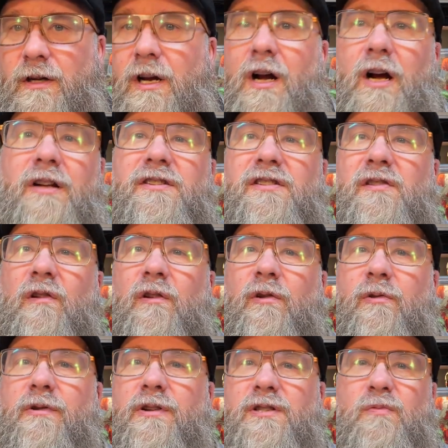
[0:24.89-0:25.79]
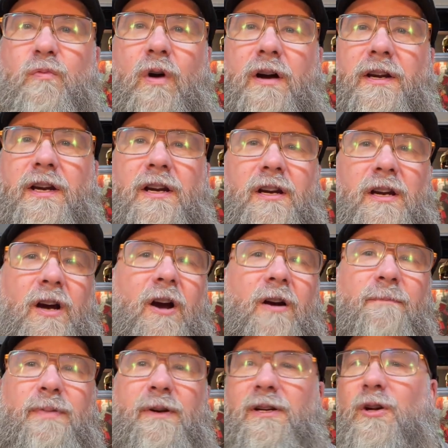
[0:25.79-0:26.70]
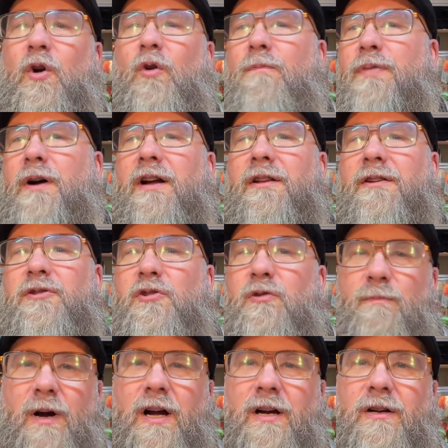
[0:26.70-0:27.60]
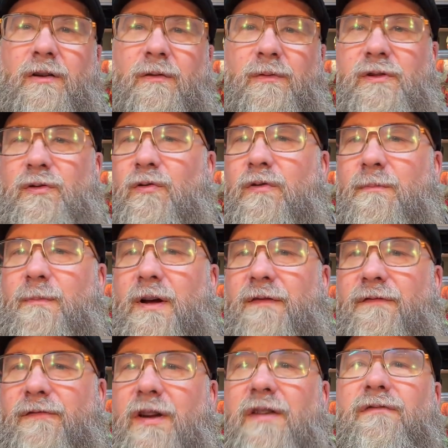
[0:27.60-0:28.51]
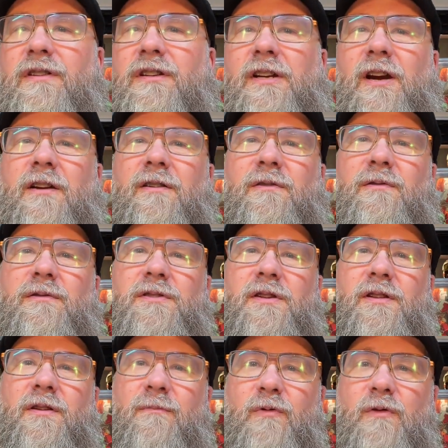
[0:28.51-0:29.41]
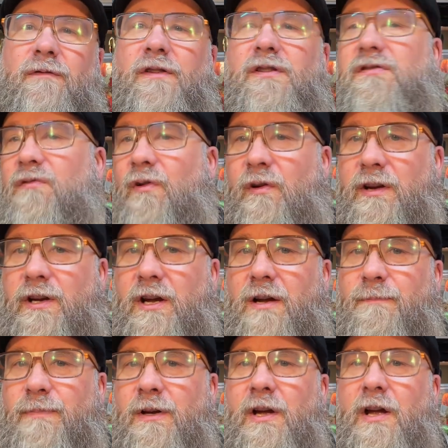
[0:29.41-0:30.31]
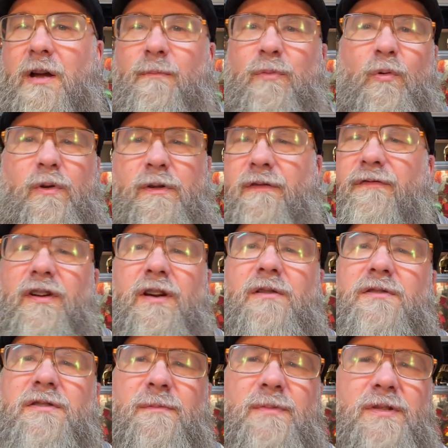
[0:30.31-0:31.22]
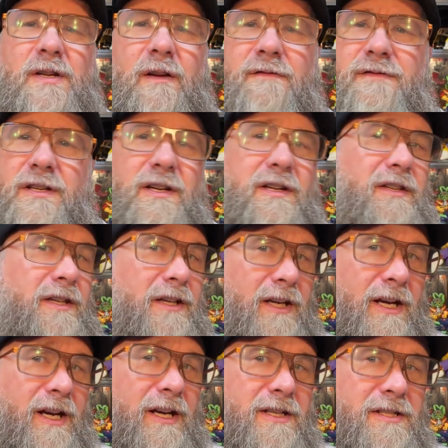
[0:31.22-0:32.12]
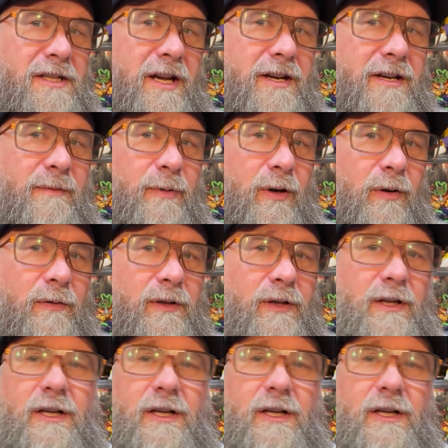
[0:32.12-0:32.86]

Han Solo and his walking carpet co-pilot Chewbacca were two of my favorite characters in the movies growing up, but were the figures themselves anything to get excited about?